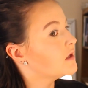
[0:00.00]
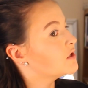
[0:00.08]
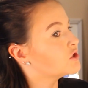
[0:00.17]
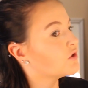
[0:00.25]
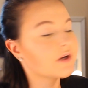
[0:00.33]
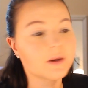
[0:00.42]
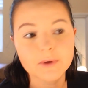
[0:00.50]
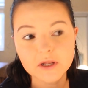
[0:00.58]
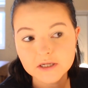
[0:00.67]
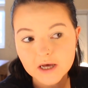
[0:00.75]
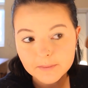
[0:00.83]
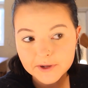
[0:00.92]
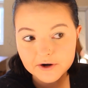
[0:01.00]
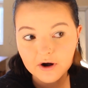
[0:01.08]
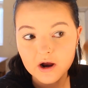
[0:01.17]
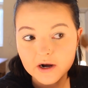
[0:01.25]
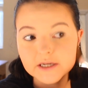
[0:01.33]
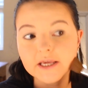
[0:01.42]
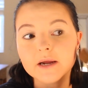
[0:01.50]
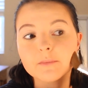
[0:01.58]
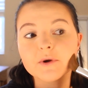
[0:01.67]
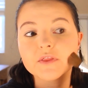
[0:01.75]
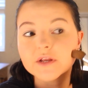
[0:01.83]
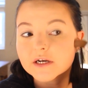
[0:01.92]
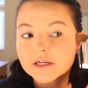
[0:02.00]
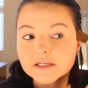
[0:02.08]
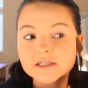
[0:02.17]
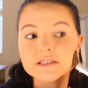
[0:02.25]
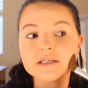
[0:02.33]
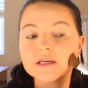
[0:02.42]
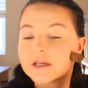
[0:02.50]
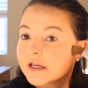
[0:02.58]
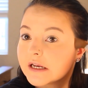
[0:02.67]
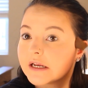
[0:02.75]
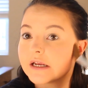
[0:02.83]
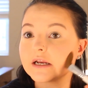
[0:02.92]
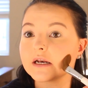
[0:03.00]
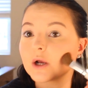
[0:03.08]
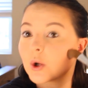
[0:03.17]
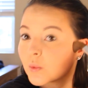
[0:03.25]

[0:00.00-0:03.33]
Showing up a lot better on camera than it is in